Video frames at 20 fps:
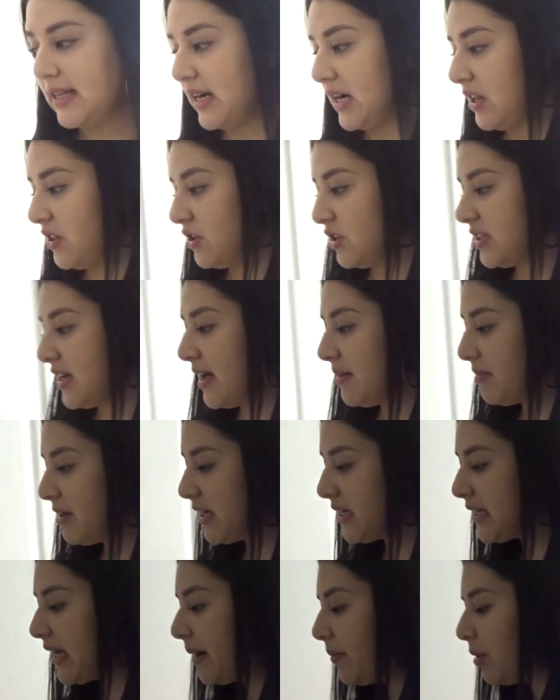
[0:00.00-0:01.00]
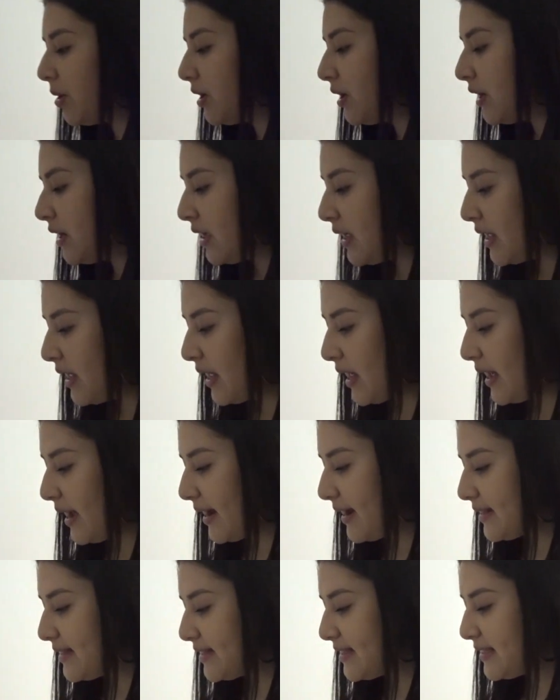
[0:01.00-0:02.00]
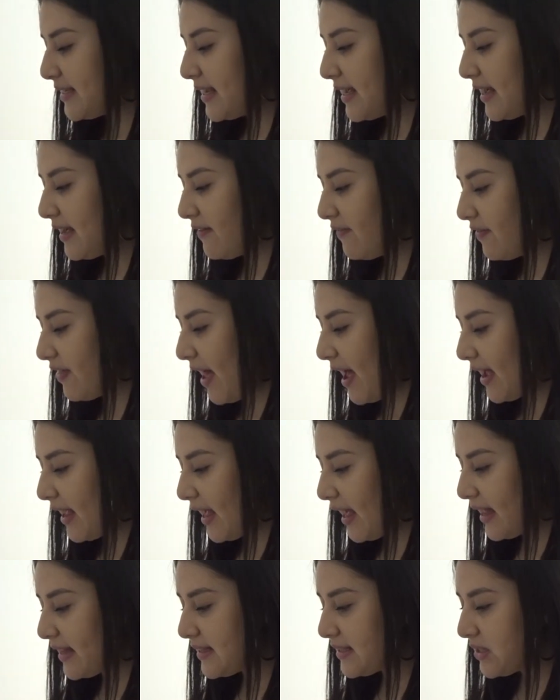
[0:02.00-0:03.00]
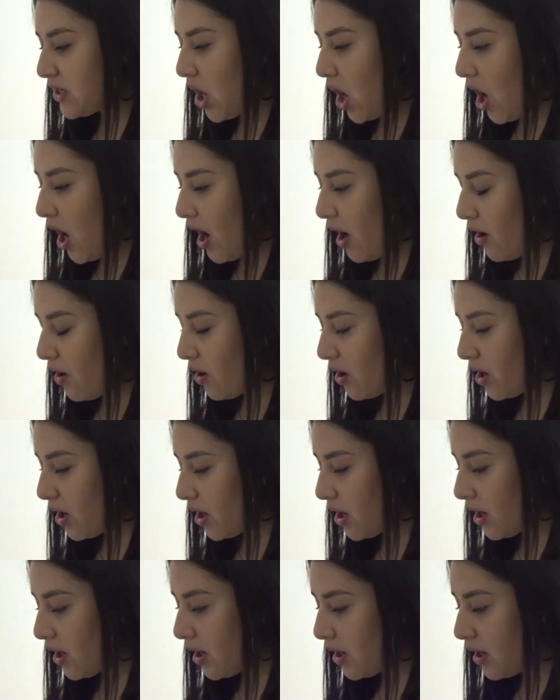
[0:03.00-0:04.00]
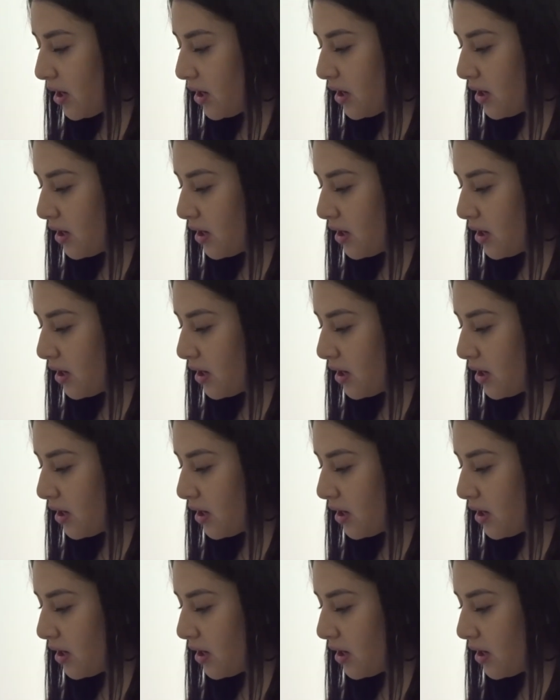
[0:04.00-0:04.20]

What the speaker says: set another 10-minute timer and see if that gets our